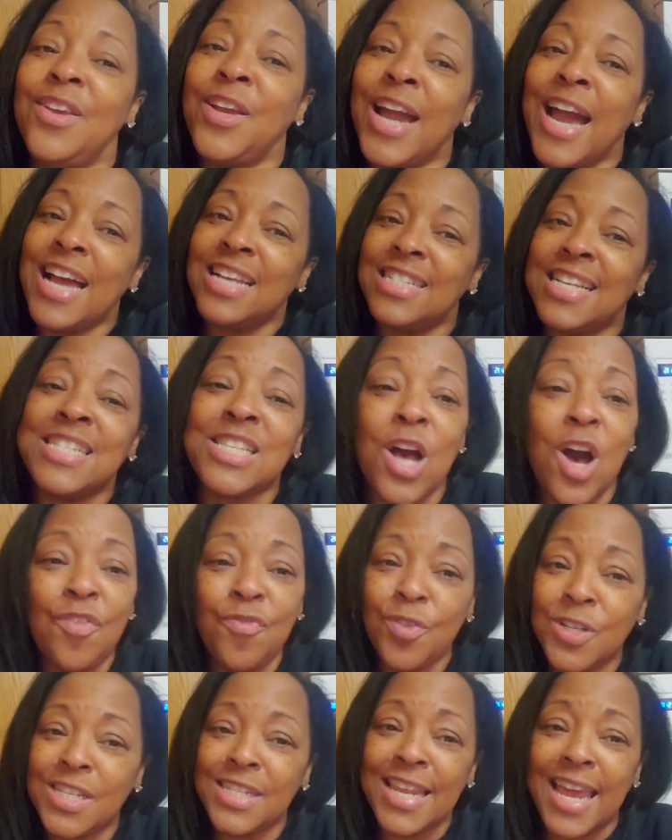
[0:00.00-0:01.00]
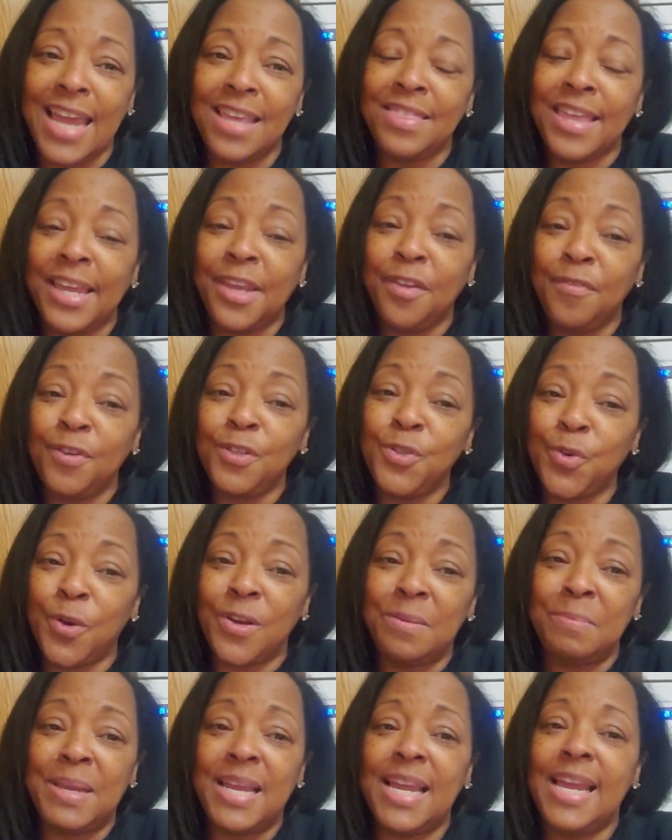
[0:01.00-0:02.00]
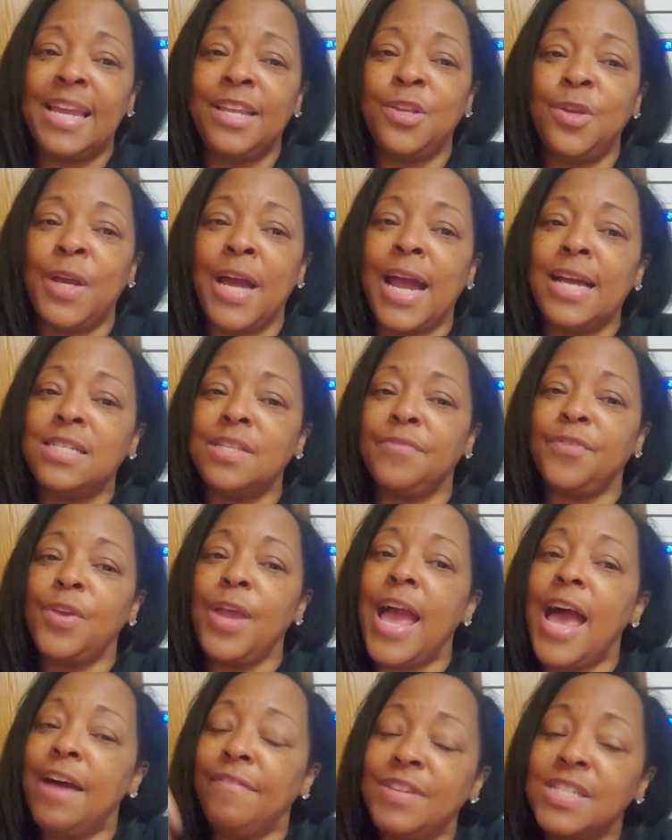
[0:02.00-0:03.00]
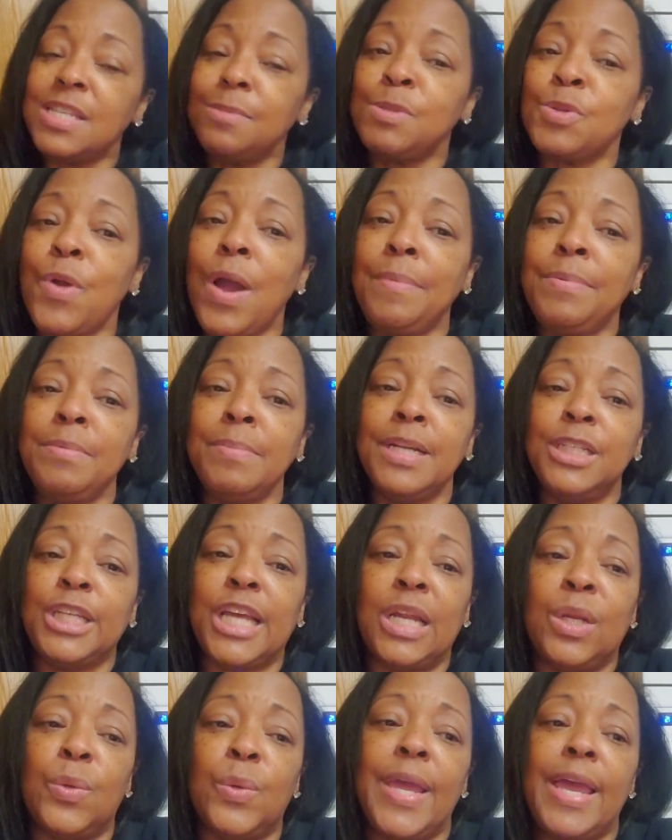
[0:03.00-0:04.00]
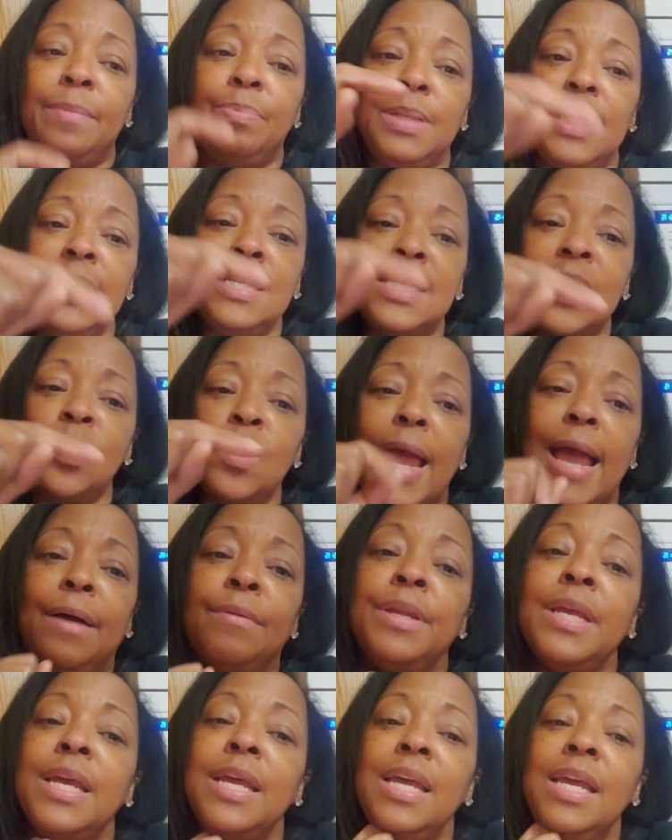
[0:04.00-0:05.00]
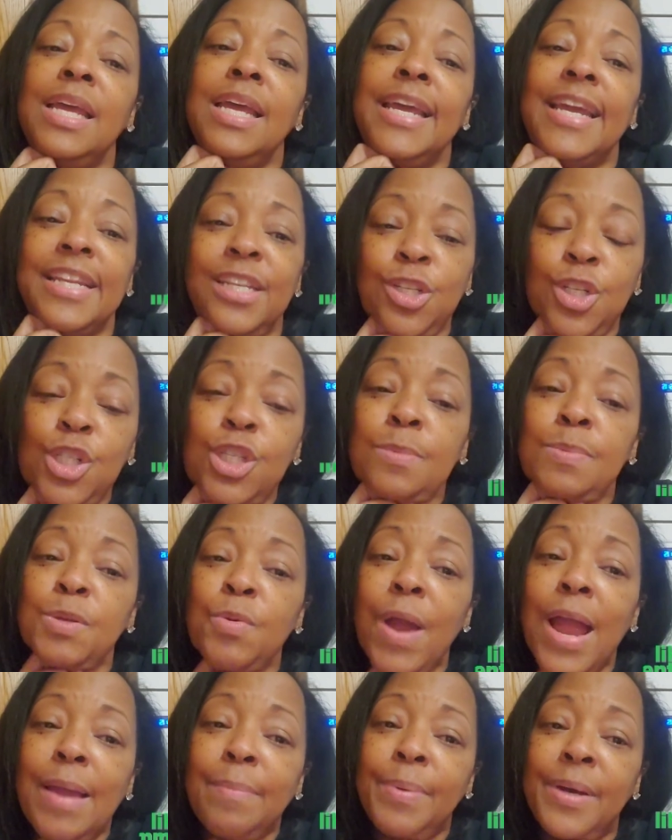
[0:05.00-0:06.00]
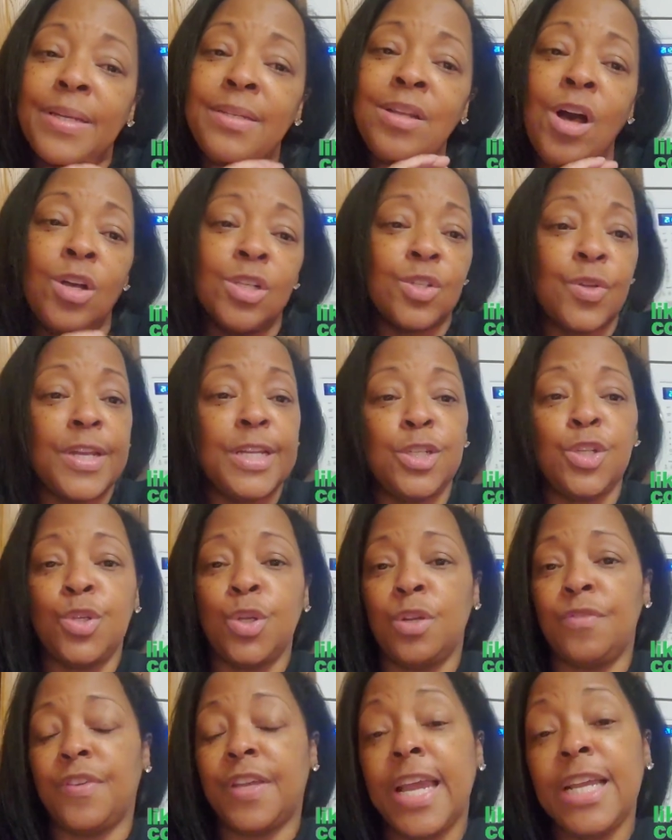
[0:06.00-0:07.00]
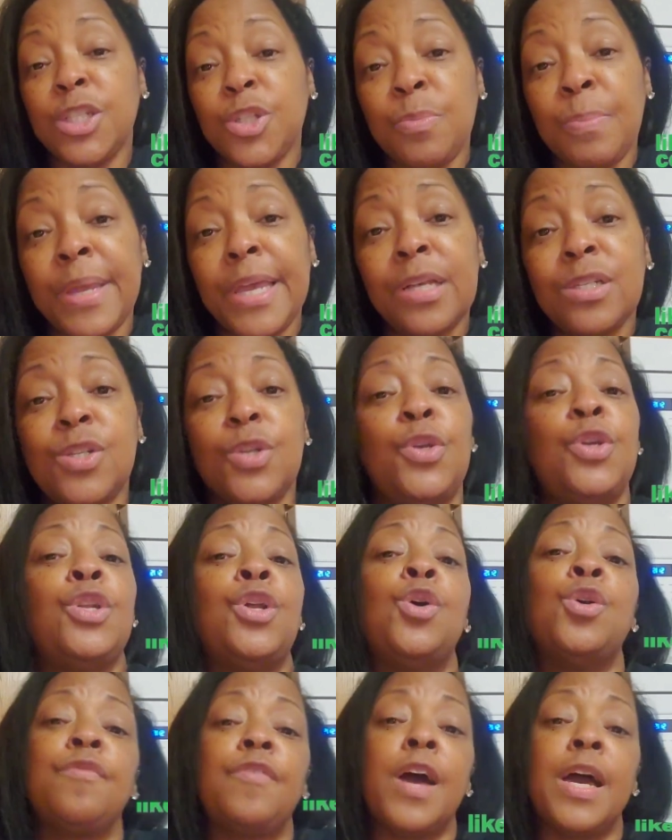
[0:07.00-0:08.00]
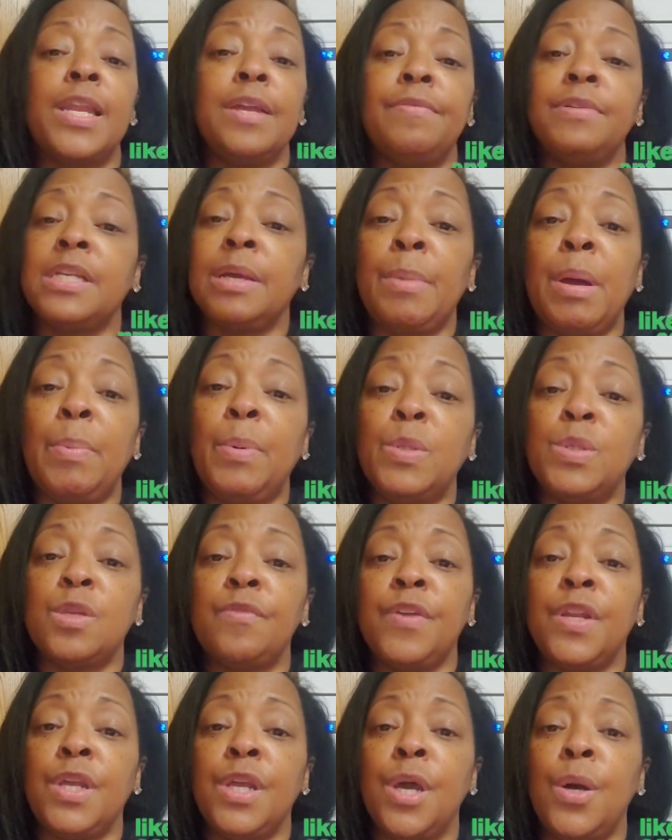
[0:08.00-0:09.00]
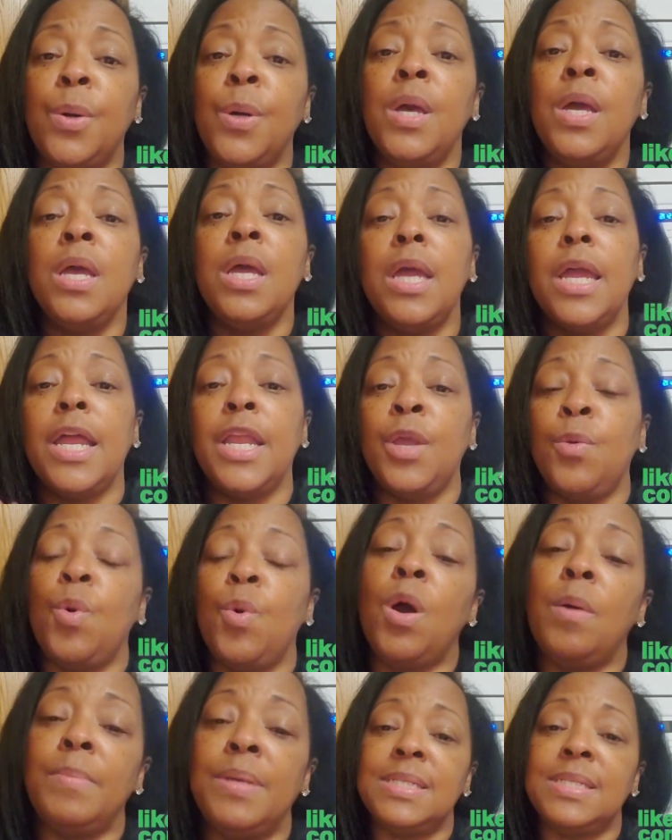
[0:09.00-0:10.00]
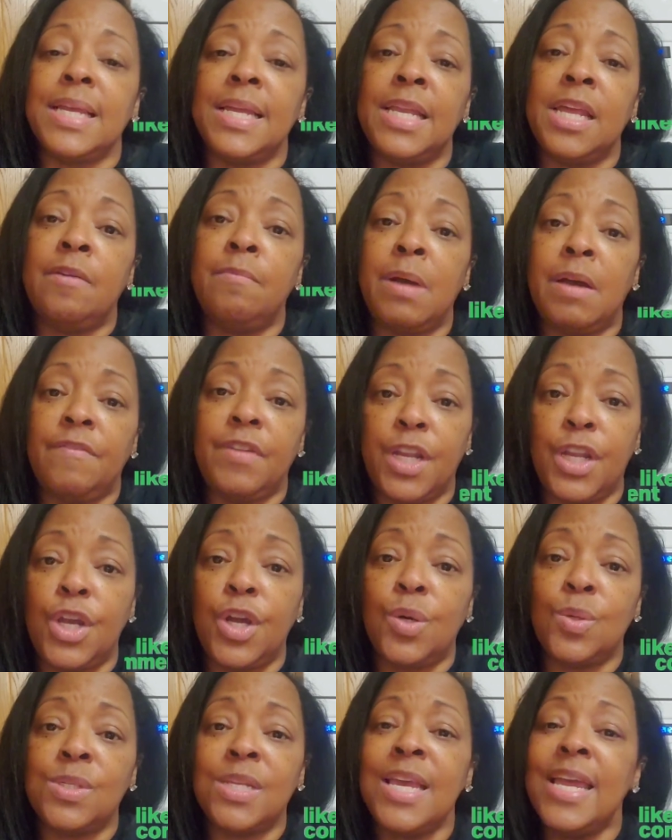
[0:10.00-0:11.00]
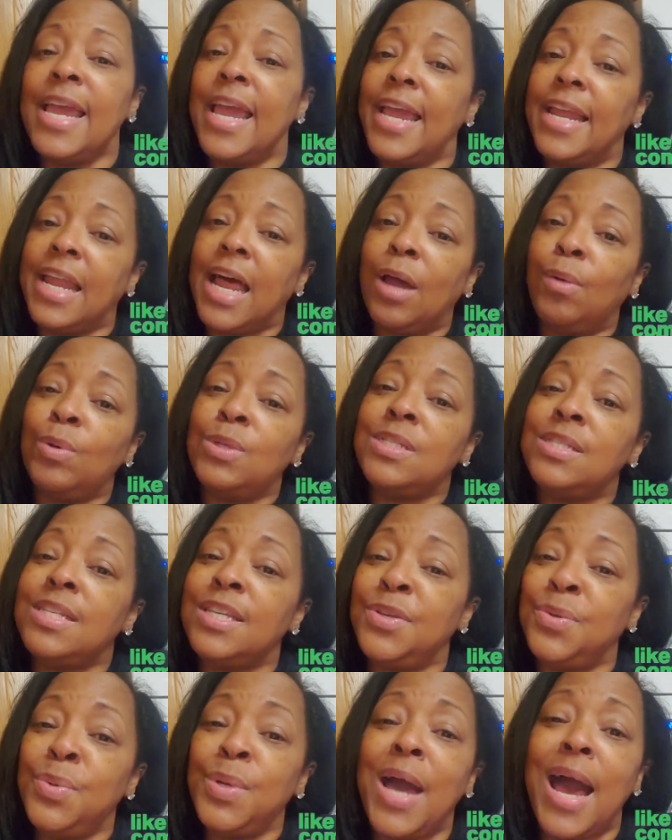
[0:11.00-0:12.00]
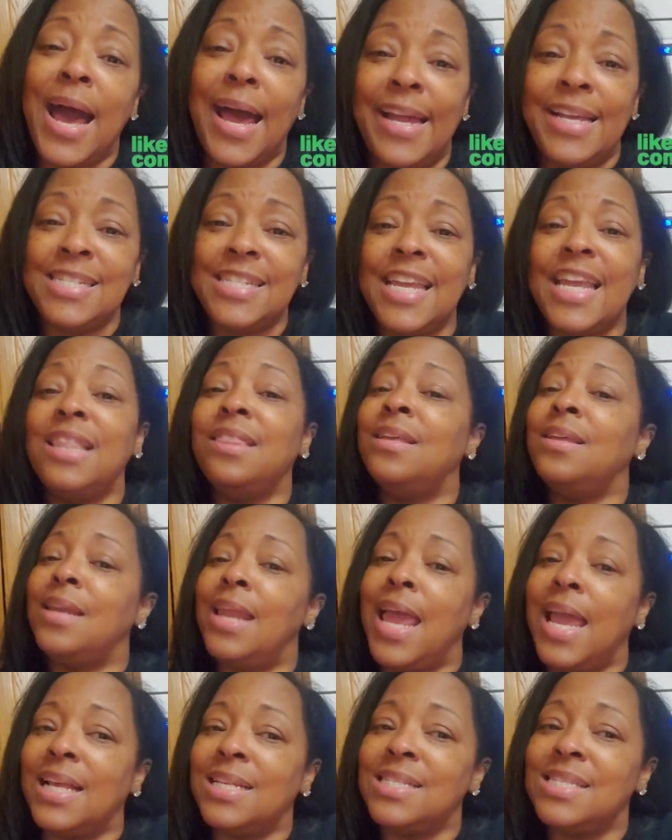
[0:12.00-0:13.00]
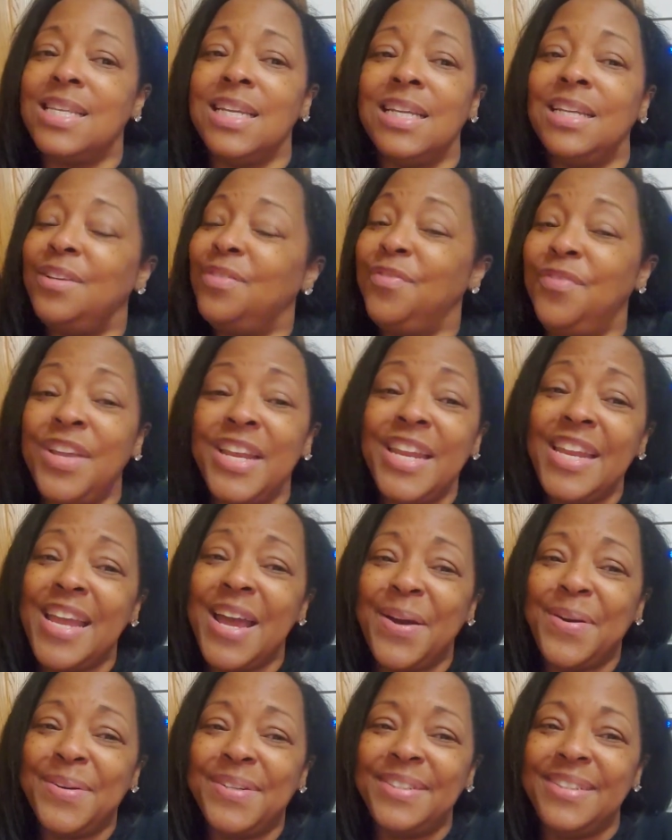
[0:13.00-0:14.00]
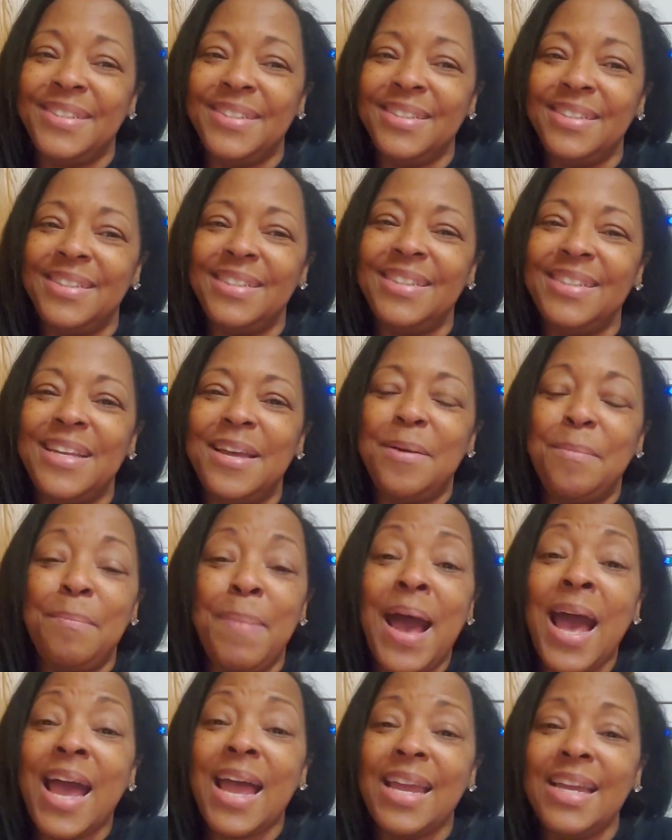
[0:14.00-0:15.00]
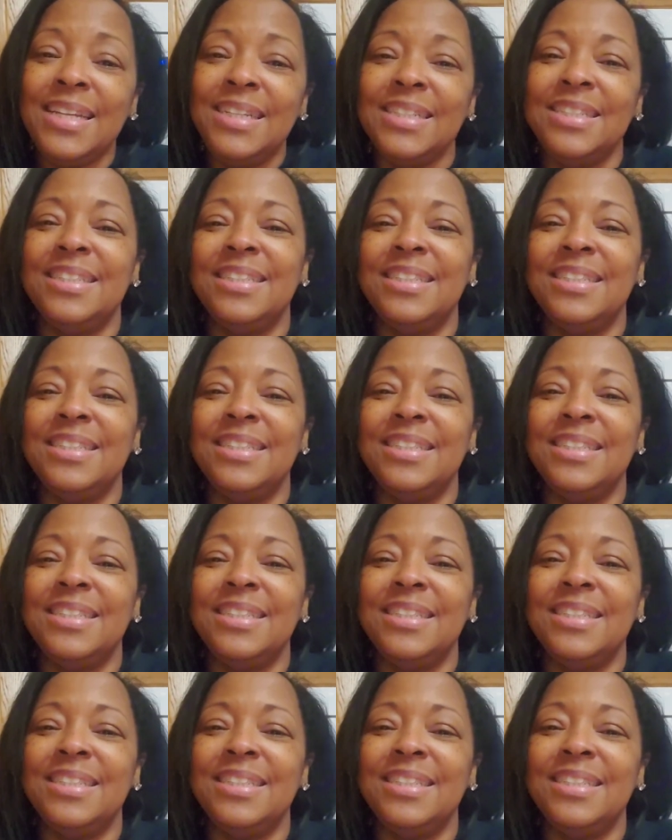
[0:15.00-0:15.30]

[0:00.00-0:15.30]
You guys, that's all for today. Thank you for joining me. And you guys, if you haven't subscribed to my channel yet, please go down. Hit your subscribe button. Also hit your notification bell so you're notified every time I post a video and you miss any of my videos. And I will see you guys in the next video. Bye.